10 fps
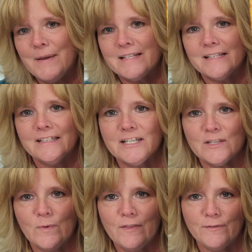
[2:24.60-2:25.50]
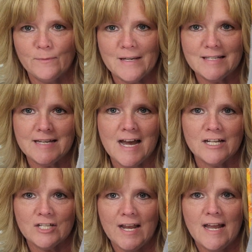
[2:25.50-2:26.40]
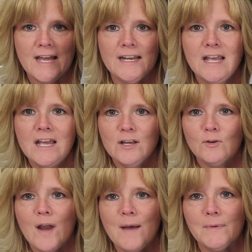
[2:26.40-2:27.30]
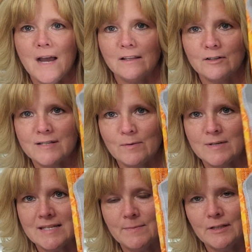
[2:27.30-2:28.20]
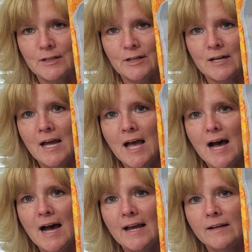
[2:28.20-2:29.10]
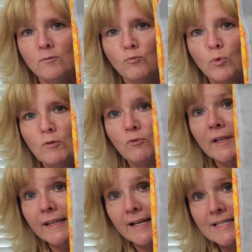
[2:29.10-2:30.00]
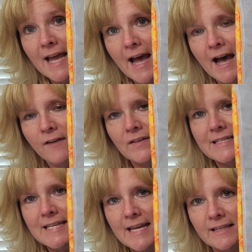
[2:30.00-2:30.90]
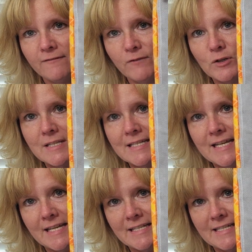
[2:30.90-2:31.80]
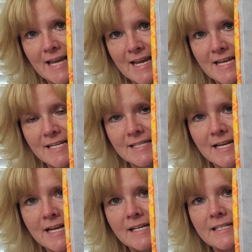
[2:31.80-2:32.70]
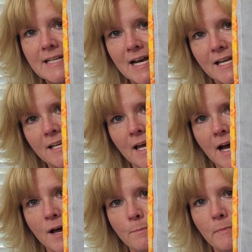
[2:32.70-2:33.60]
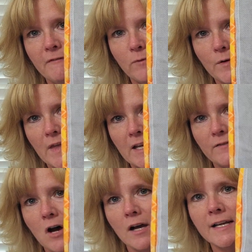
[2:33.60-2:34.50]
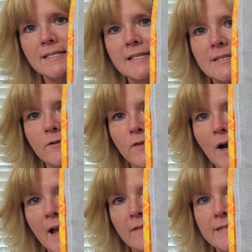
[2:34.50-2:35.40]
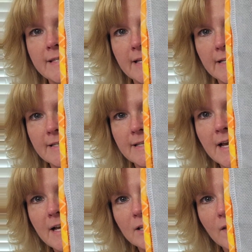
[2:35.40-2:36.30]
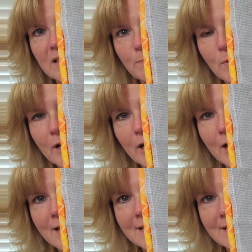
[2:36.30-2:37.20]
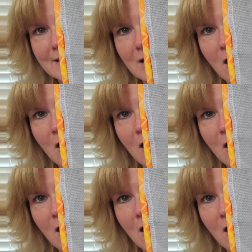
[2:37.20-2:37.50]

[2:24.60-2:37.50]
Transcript: basically just went through my stash and grabbed colors that were similar. I would really like to have the first 10 days done before the end of August, and so far I have 6. So that's pretty good since it's